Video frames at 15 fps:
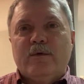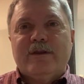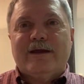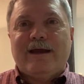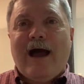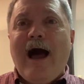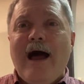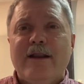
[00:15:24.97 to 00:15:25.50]
a
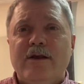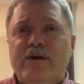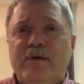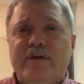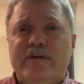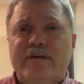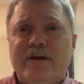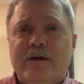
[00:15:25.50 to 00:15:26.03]
God who
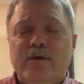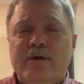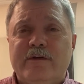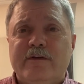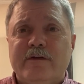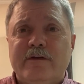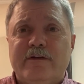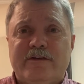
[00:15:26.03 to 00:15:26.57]

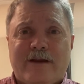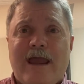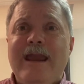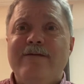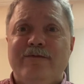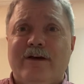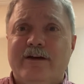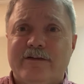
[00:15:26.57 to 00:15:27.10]
has
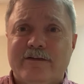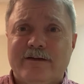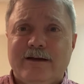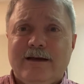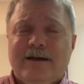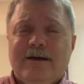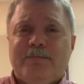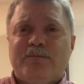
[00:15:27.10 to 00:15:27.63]
saved us.
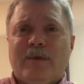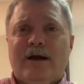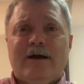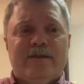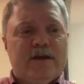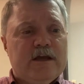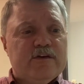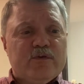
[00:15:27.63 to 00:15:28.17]

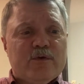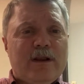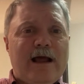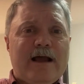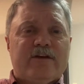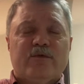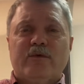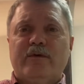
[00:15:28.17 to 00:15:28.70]
The
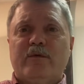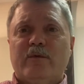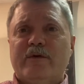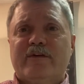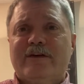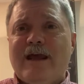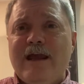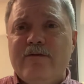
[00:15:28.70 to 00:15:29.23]
Israelites were
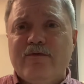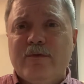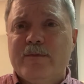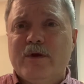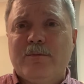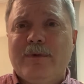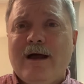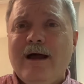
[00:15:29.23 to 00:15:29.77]
saved from
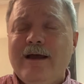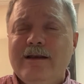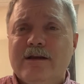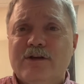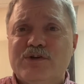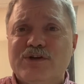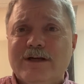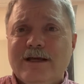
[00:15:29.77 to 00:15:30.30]
their
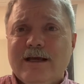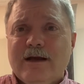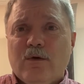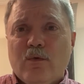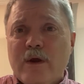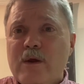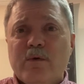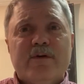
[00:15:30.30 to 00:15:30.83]
bondage.
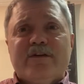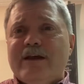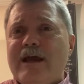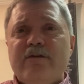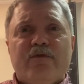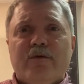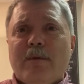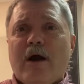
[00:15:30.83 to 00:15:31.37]
We were
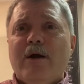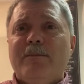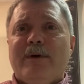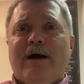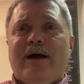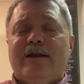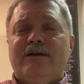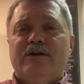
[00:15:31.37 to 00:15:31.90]
saved from our
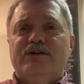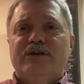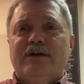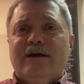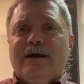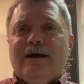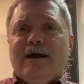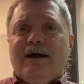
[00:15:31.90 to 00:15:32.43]
bondage.
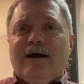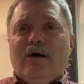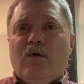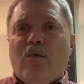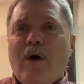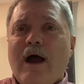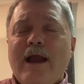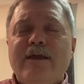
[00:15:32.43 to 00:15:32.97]

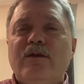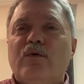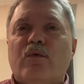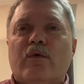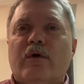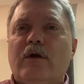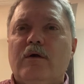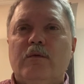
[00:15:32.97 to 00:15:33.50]
Why in the
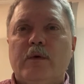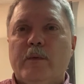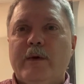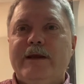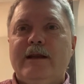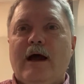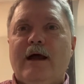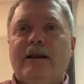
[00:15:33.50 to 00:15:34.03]
world would
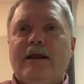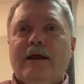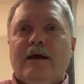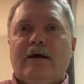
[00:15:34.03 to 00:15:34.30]
we not